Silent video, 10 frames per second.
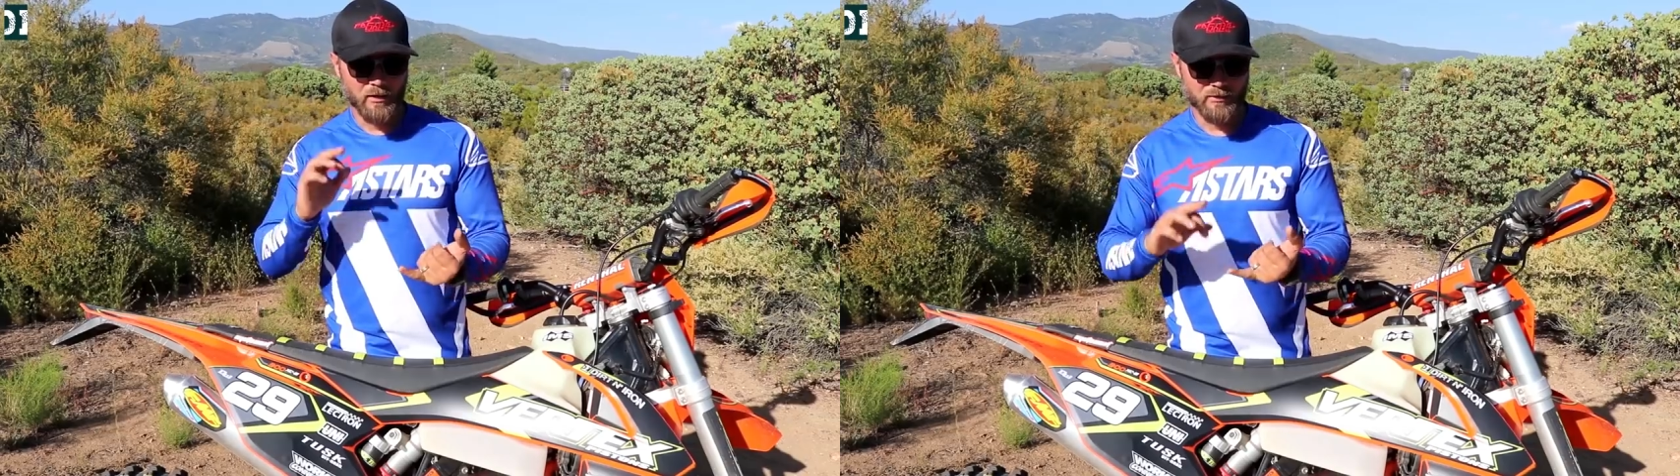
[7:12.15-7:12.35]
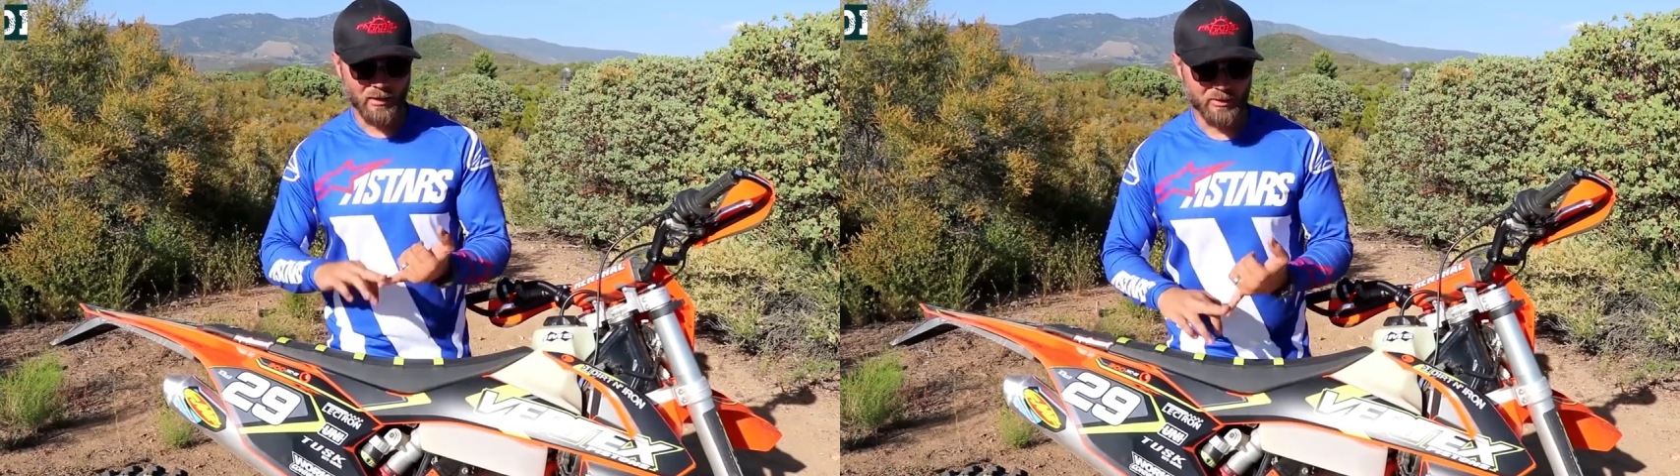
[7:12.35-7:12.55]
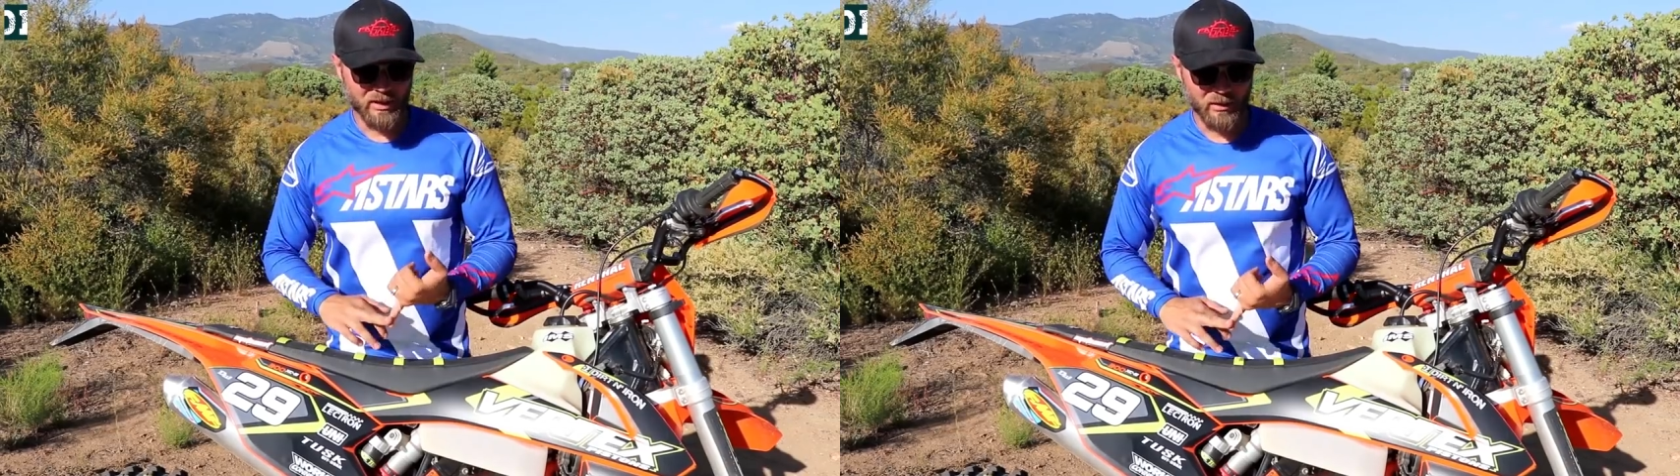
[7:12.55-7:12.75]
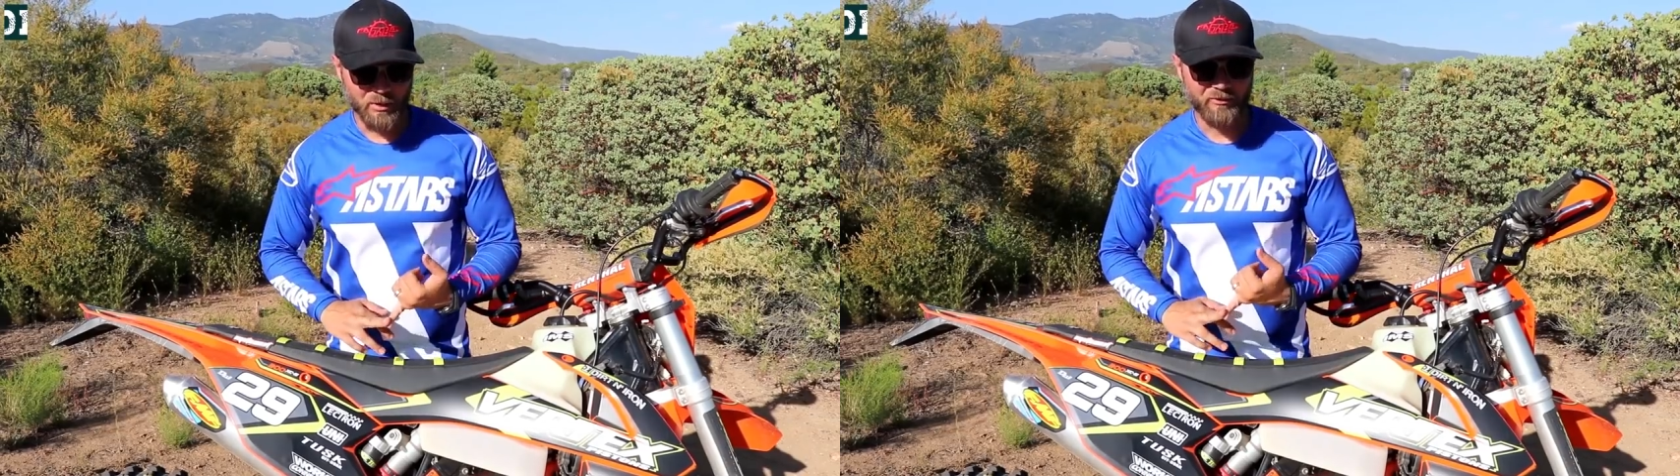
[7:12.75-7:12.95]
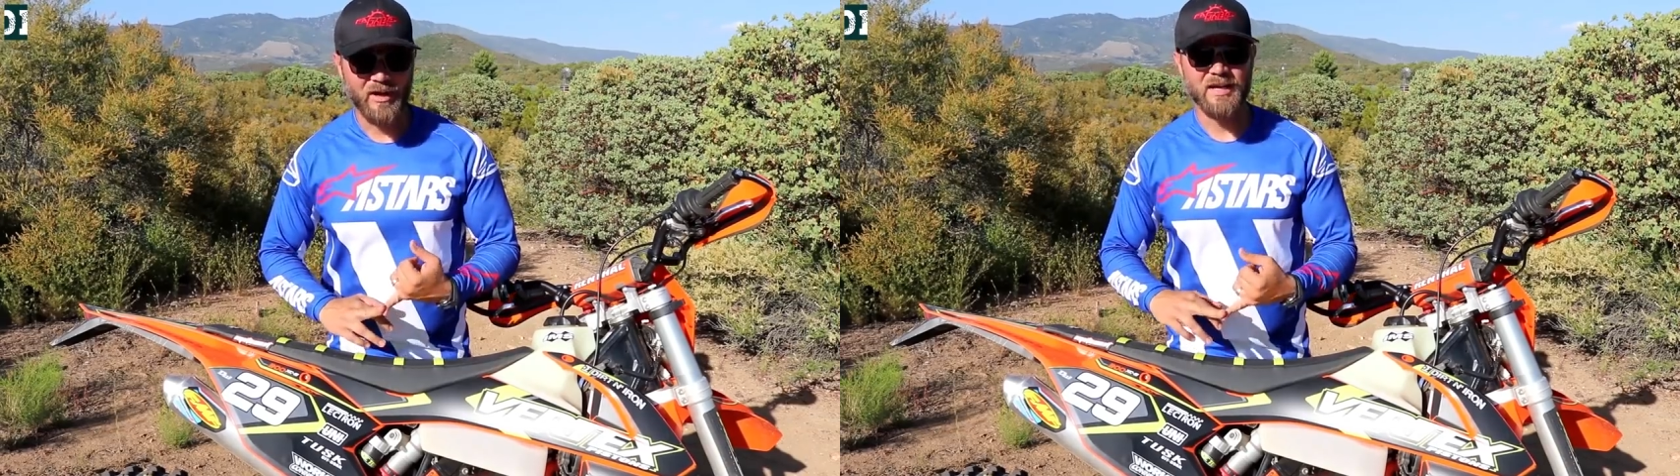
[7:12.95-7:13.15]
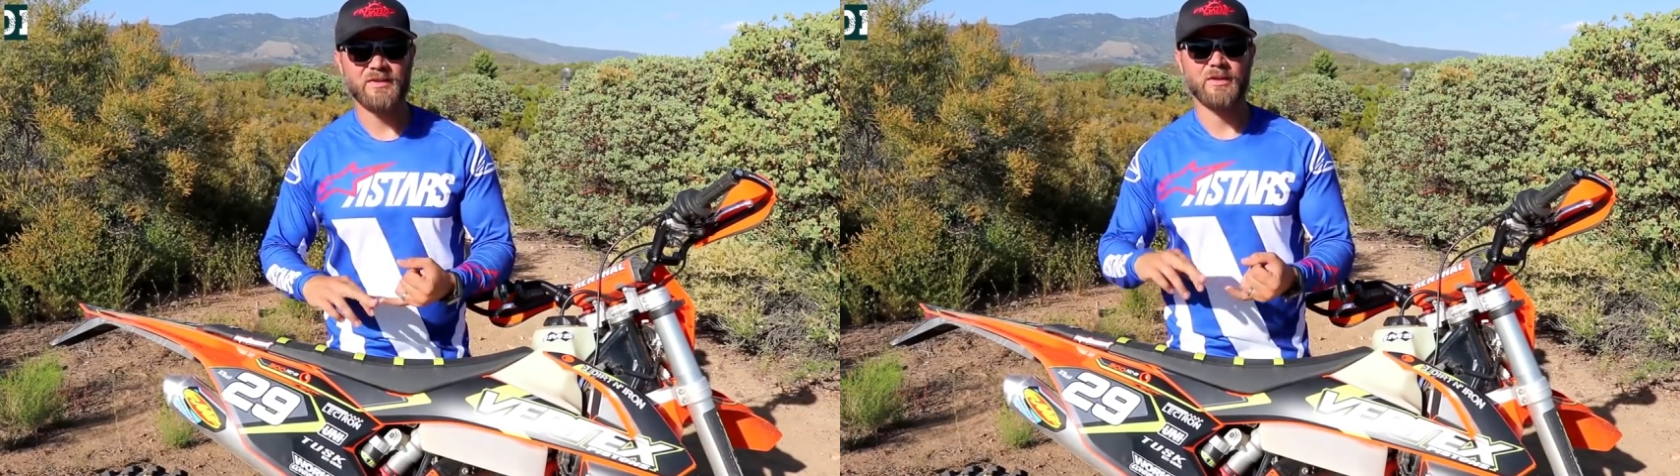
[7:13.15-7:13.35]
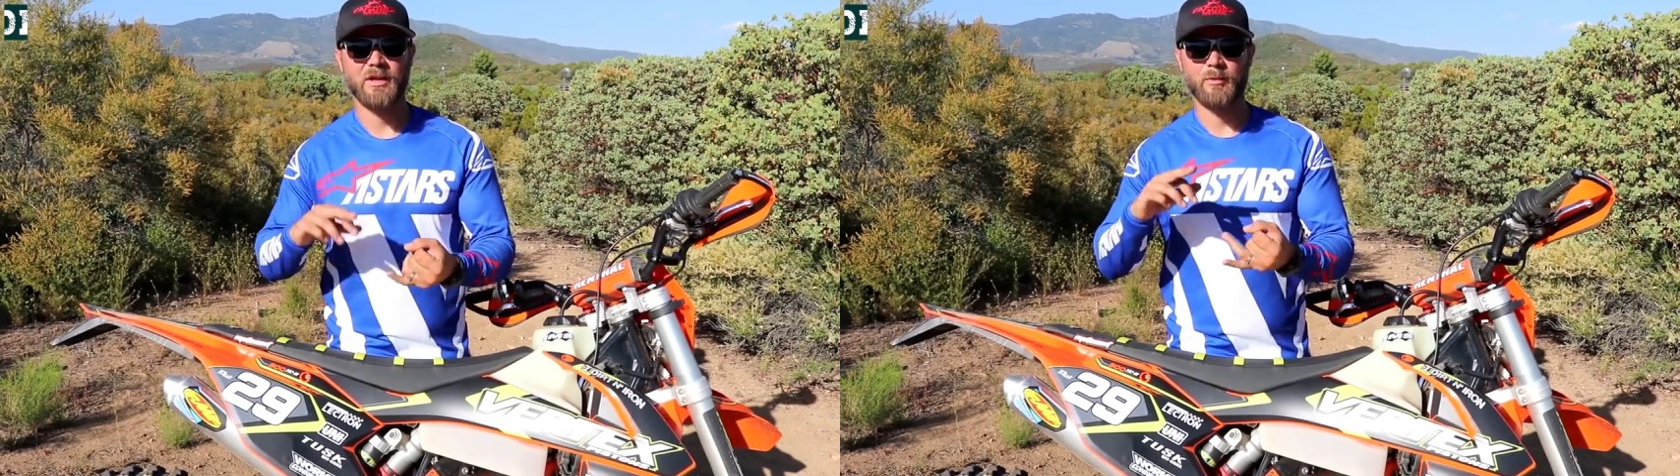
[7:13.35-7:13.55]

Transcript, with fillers: Something a little bit faster,